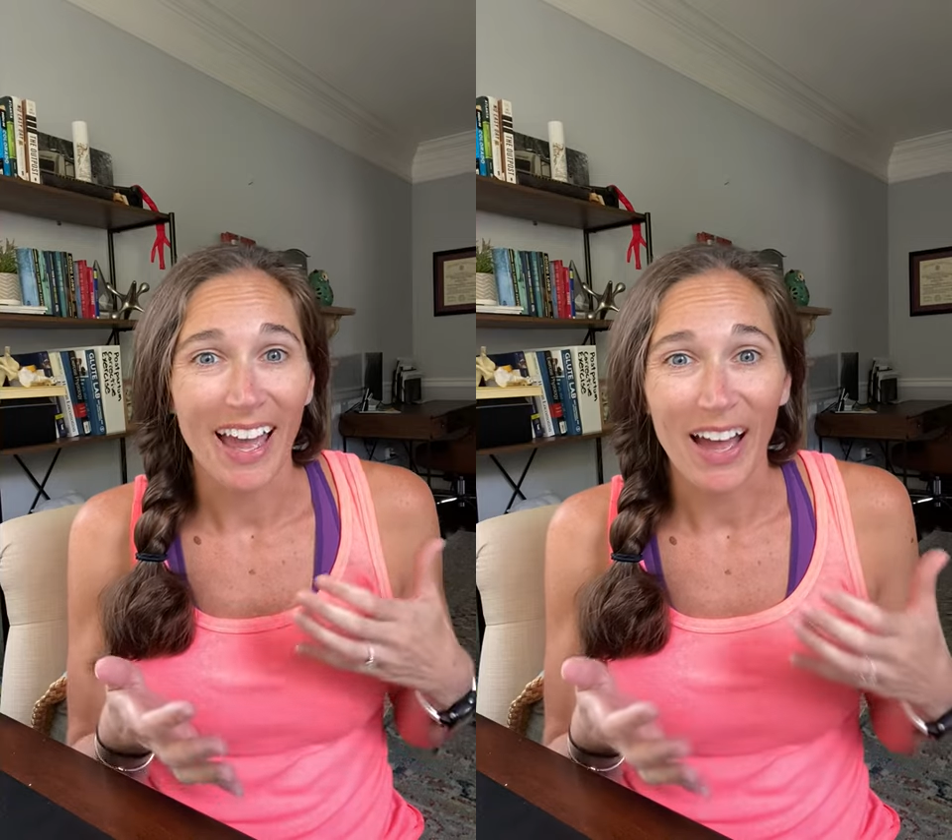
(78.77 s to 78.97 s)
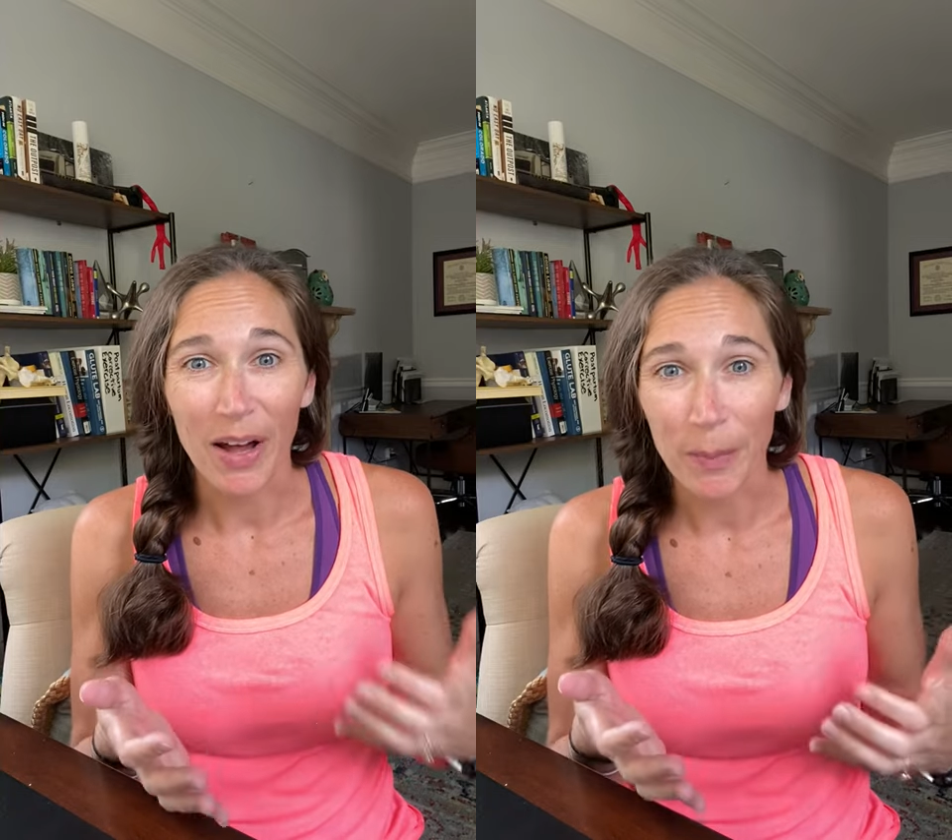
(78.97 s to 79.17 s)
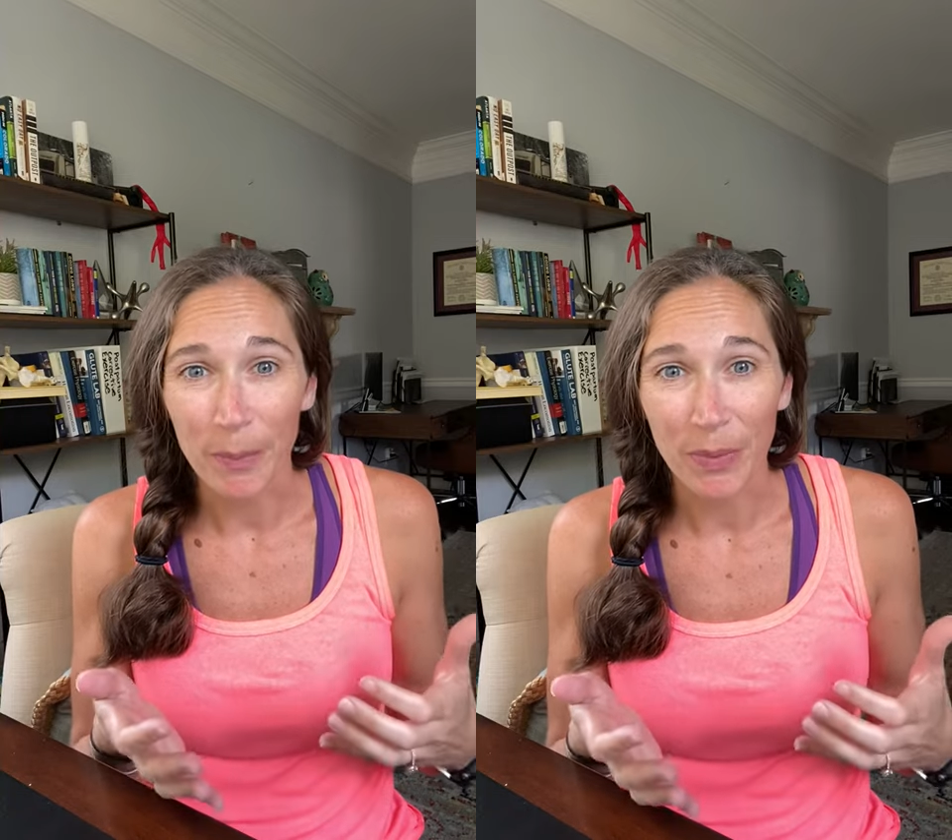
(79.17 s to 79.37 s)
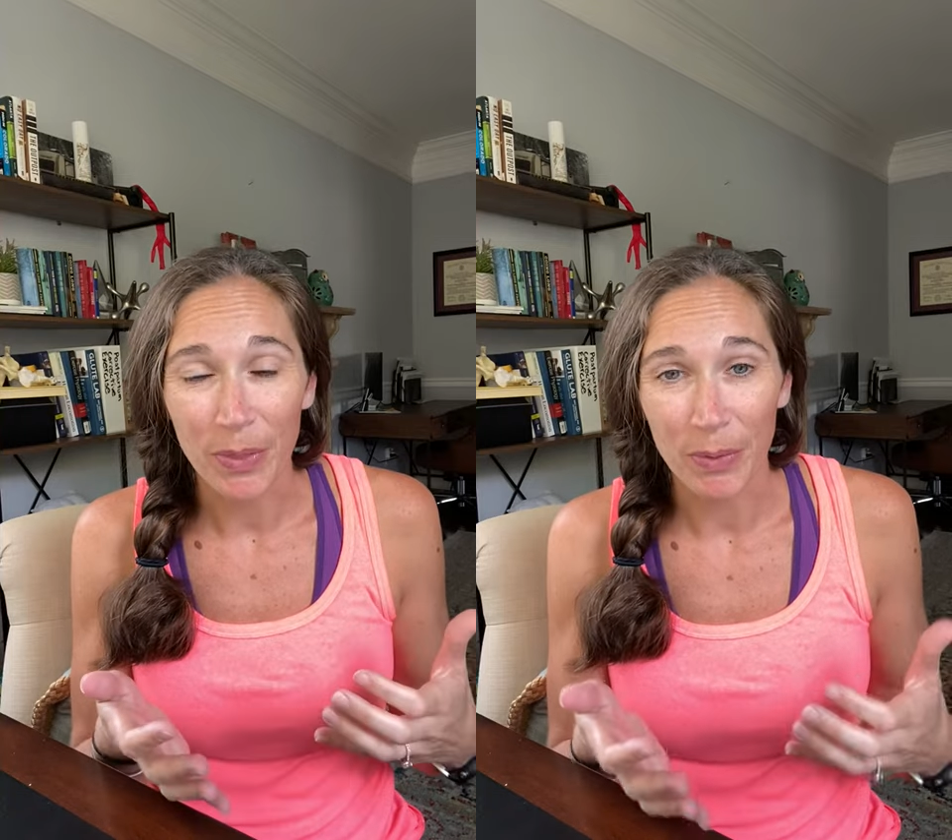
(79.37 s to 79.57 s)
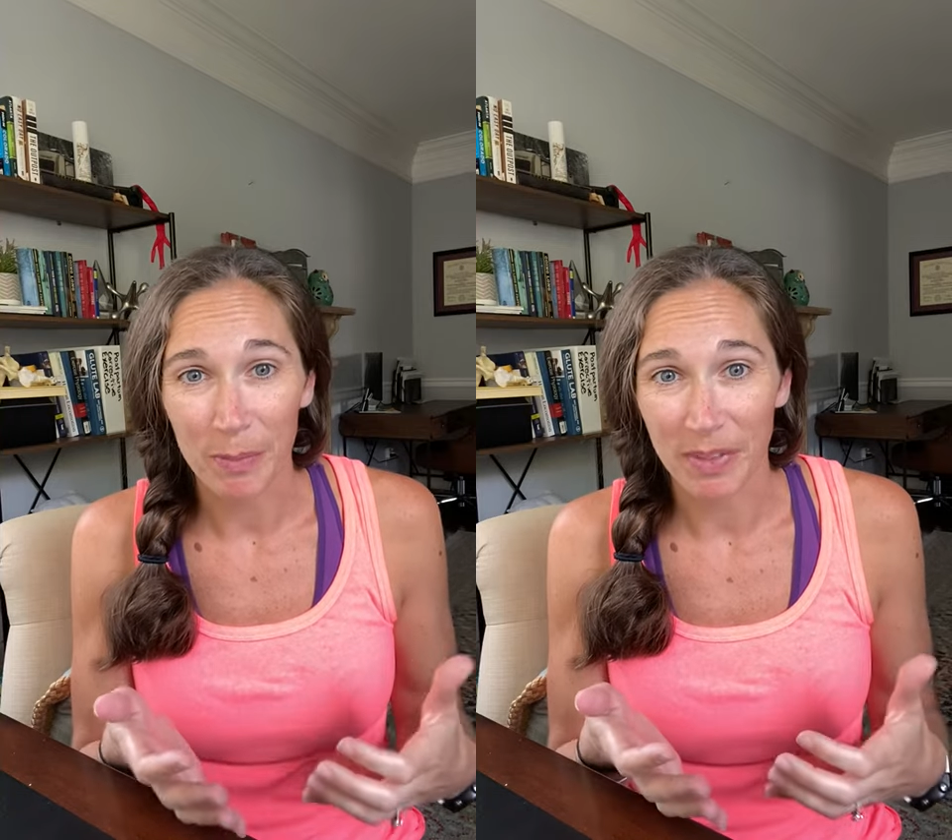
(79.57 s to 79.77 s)
help
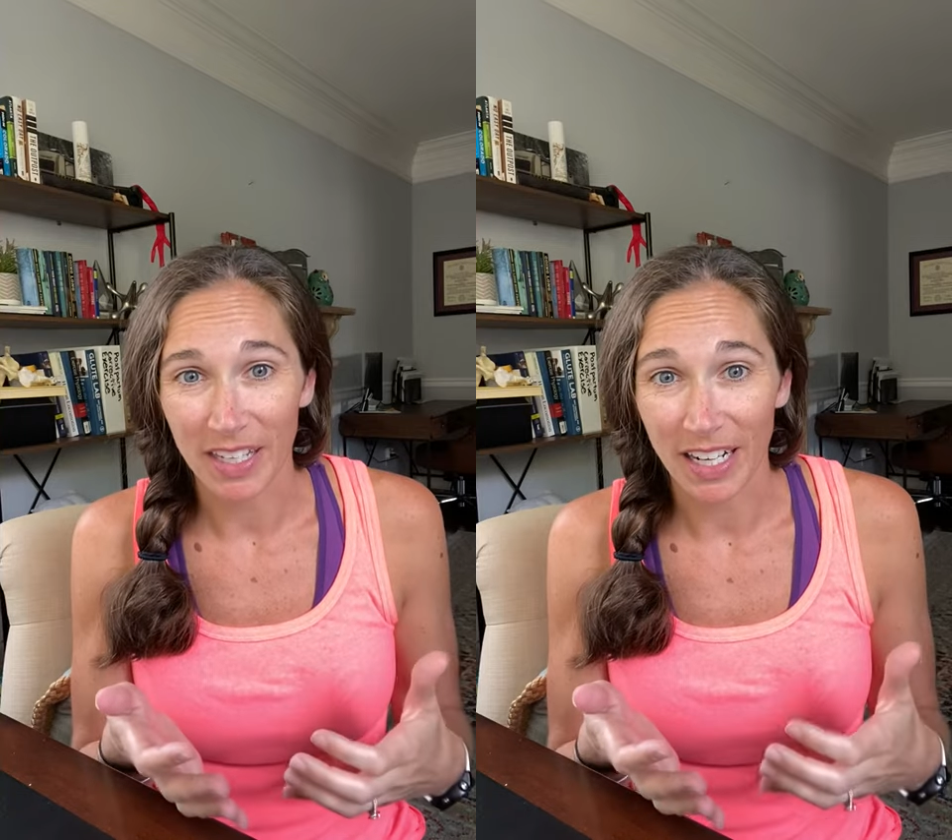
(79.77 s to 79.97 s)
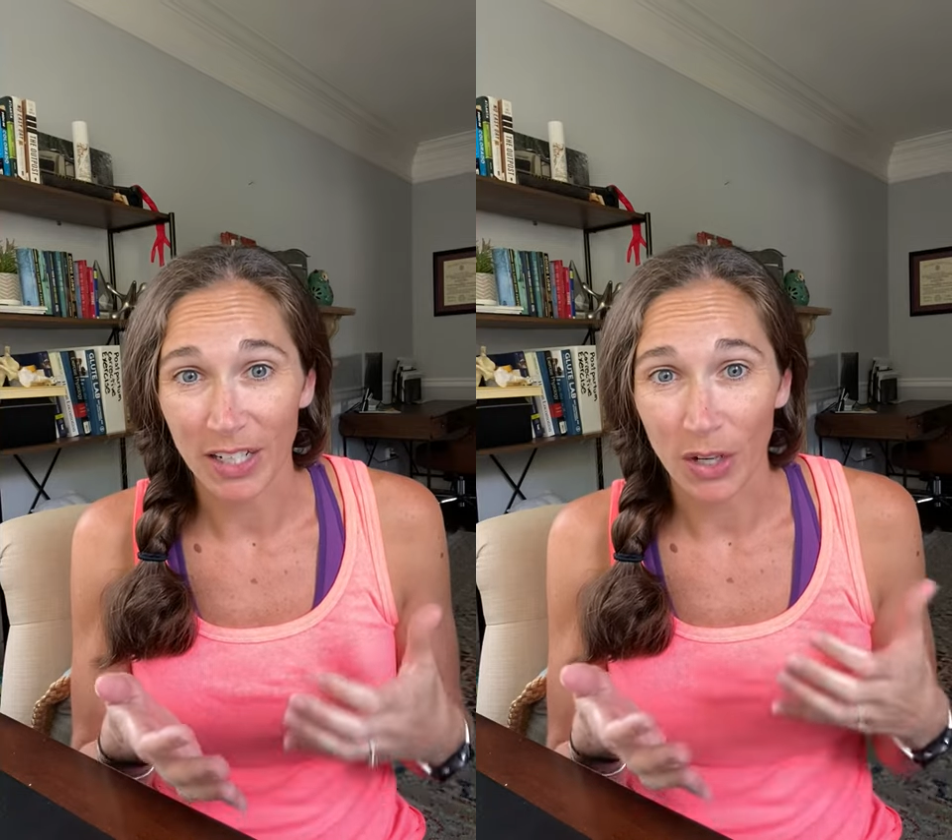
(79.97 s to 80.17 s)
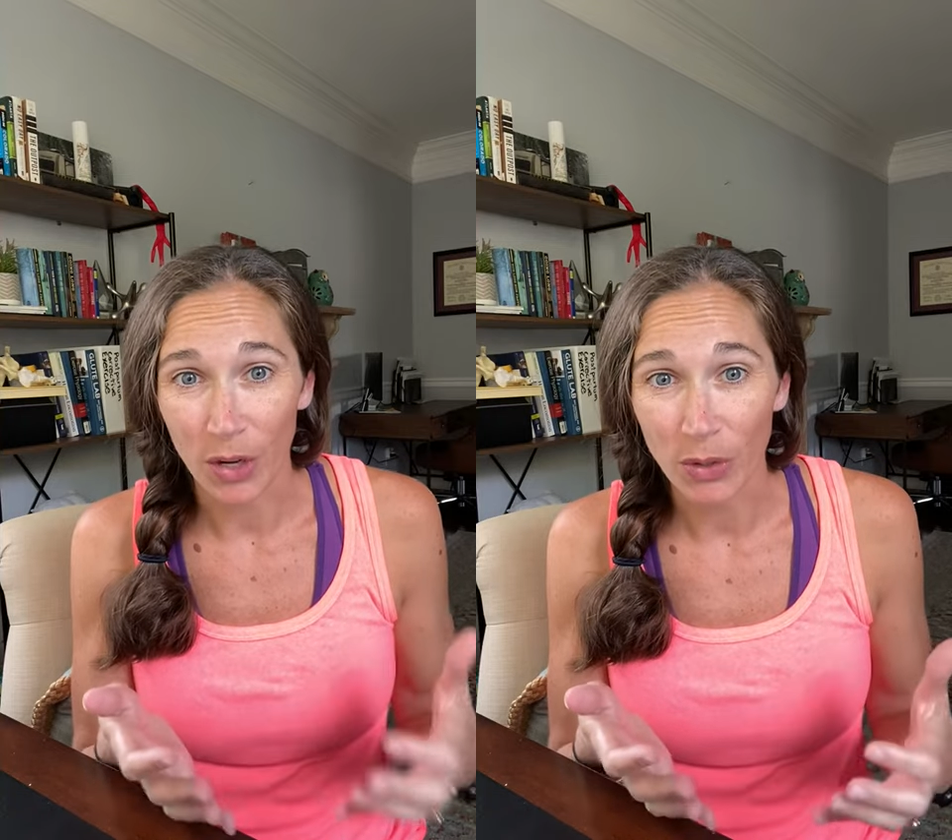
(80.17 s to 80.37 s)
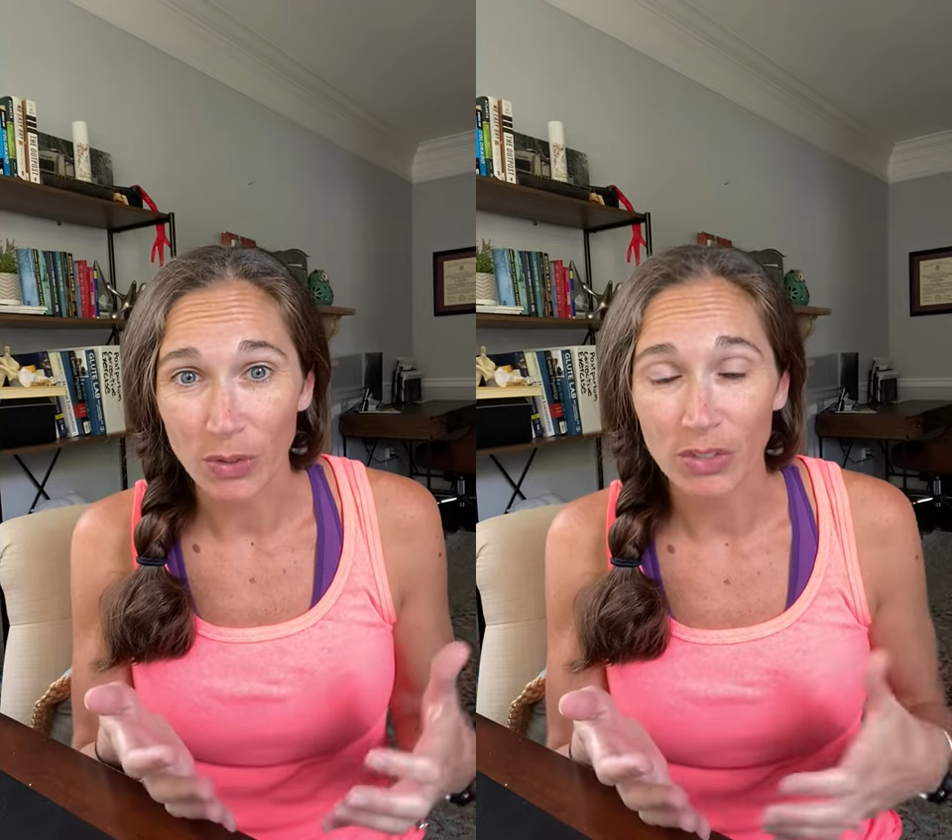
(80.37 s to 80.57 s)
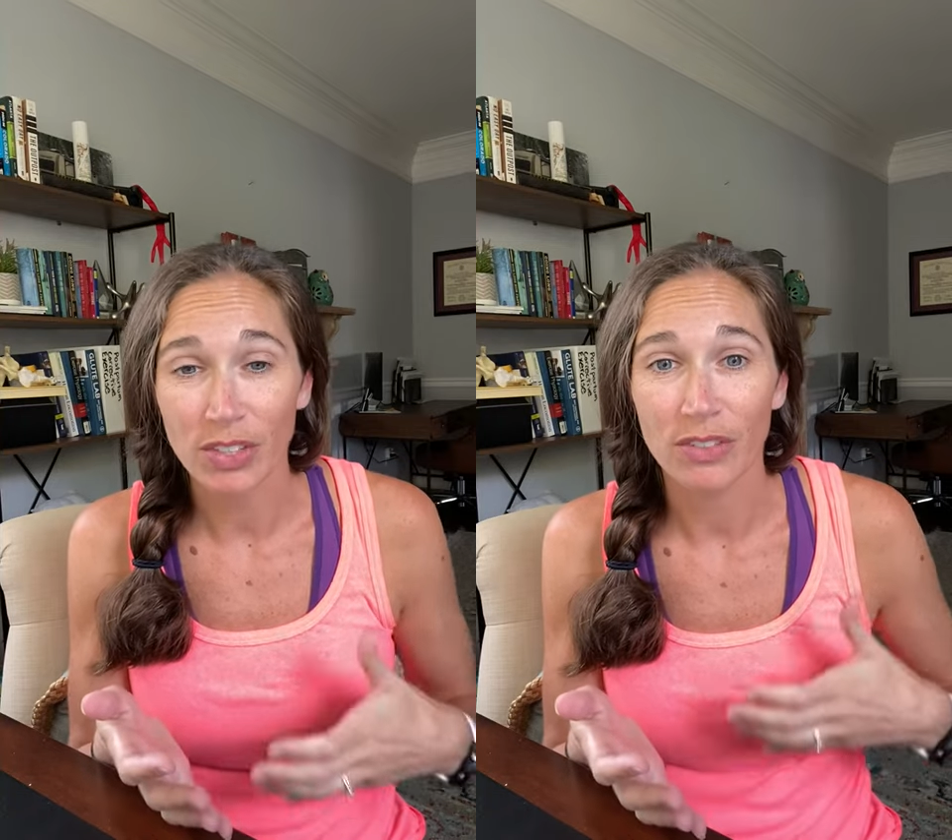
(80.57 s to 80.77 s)
the women that I
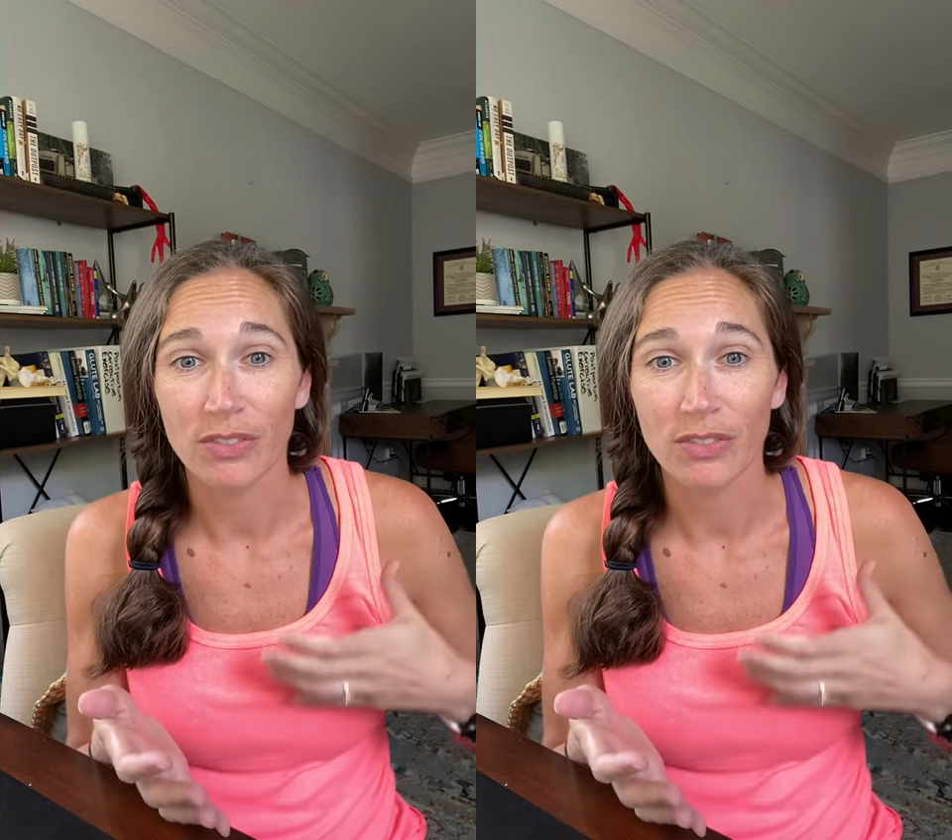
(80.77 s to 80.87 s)
coach